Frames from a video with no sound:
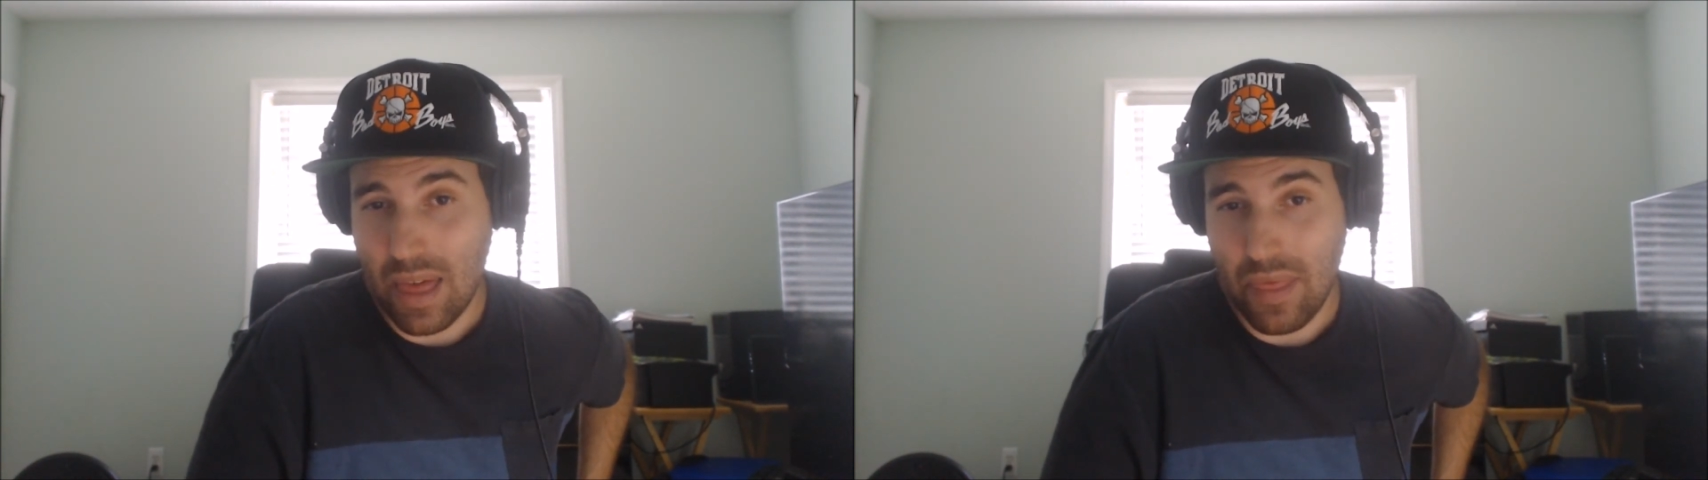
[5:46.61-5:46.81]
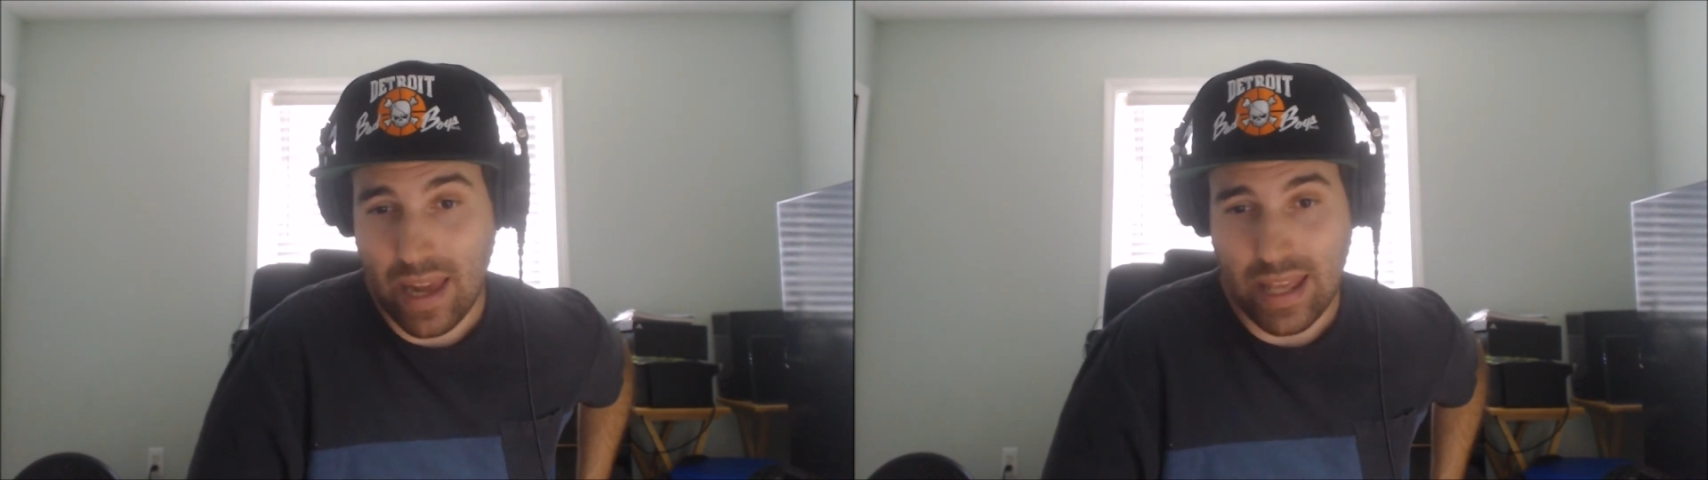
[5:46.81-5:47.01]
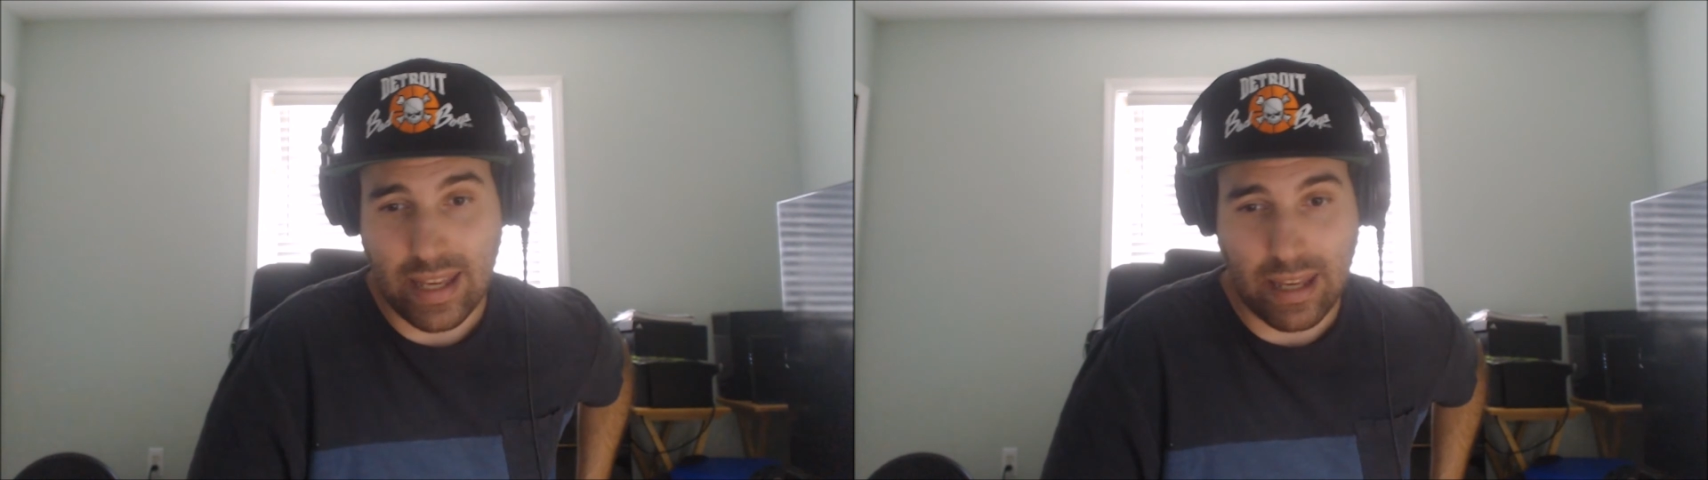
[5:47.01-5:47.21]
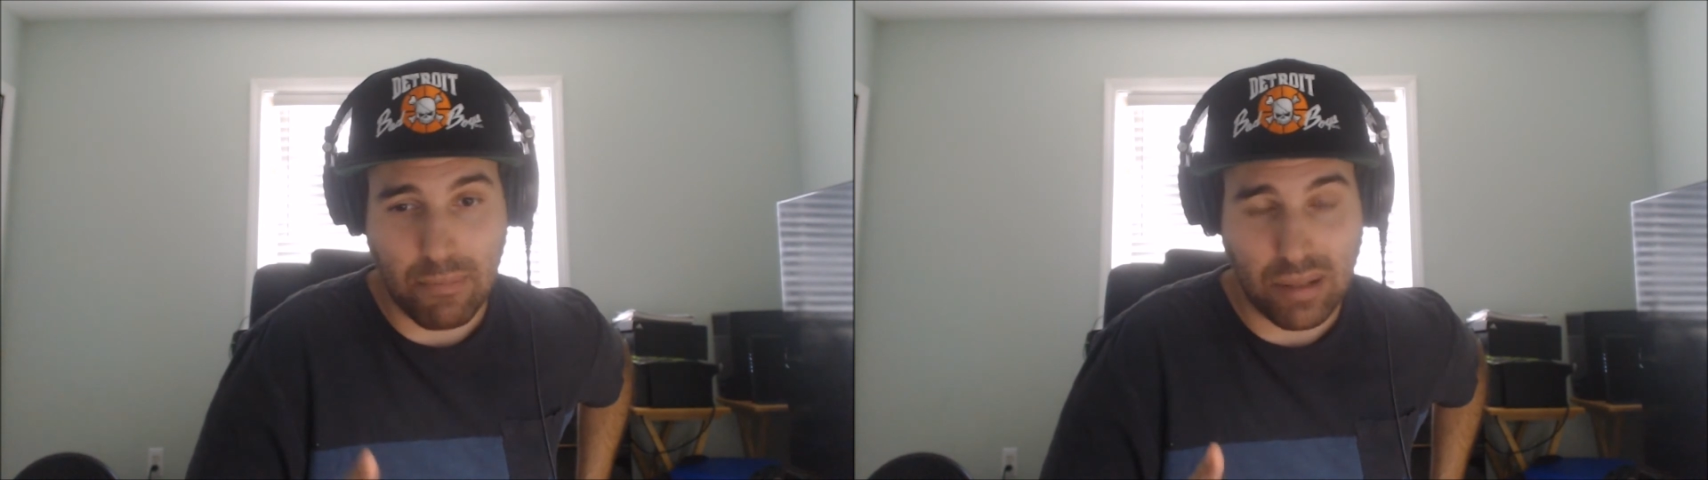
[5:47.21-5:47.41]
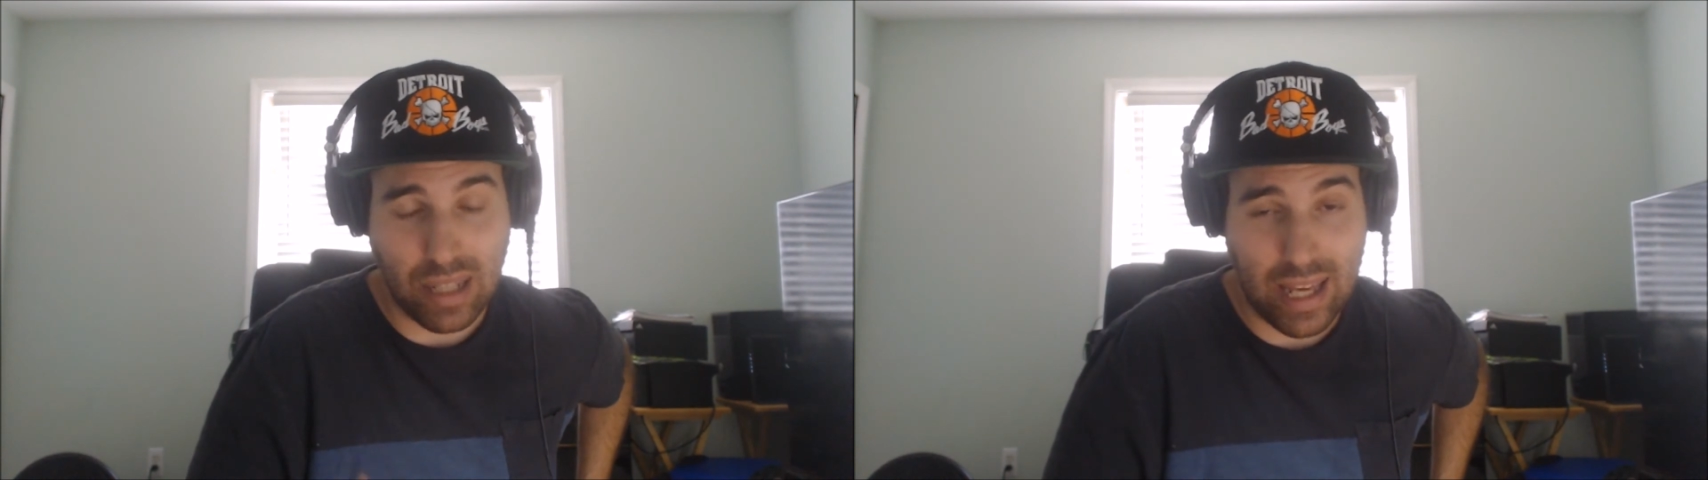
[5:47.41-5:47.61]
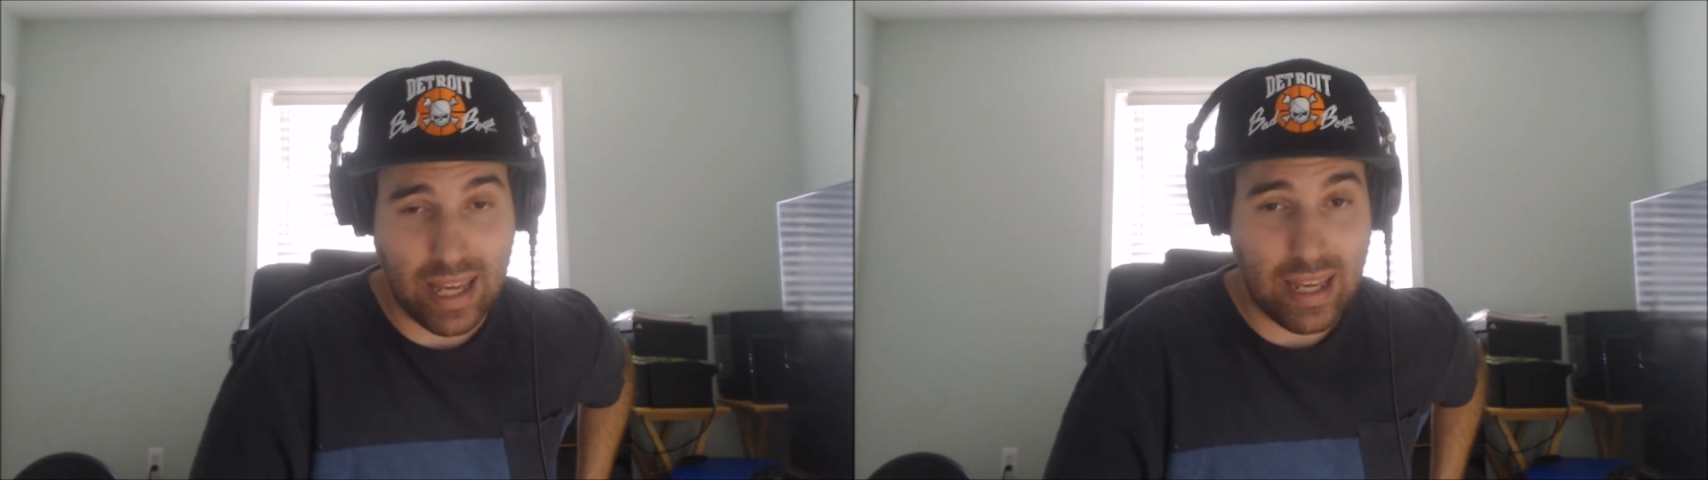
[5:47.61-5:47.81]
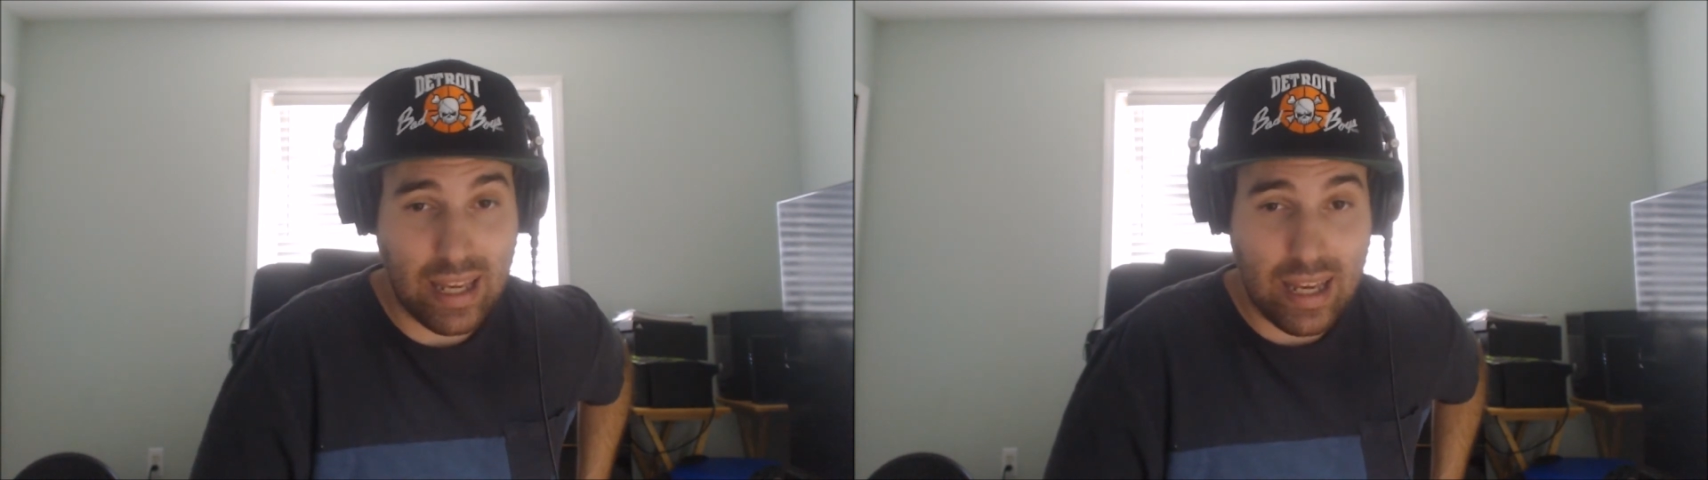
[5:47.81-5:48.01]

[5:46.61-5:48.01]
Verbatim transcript: that he can play